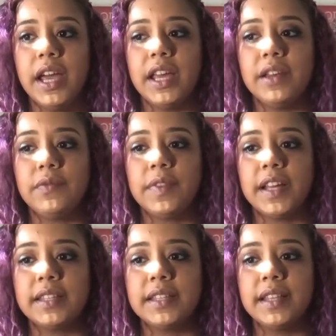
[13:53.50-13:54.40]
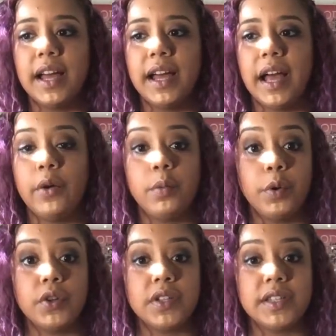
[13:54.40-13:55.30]
And if that's not how a
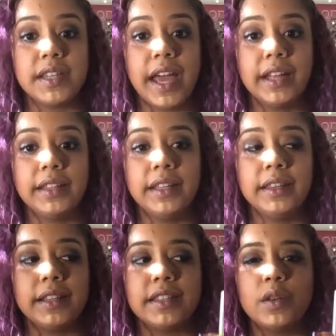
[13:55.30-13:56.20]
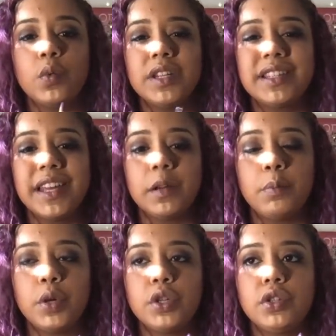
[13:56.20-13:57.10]
person is acting, then someone is getting
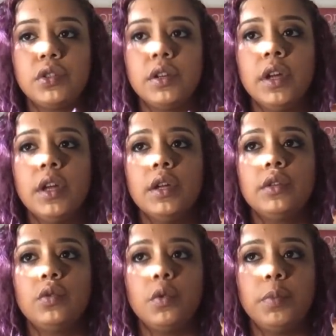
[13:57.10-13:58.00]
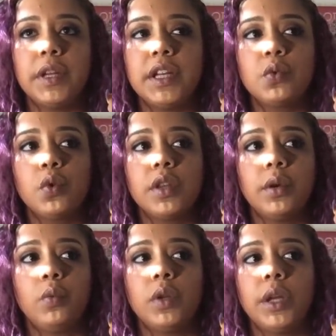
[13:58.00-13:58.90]
pushed to a place where
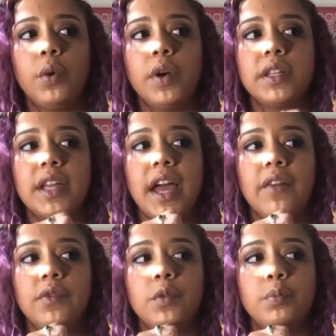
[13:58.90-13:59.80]
they're really going to have to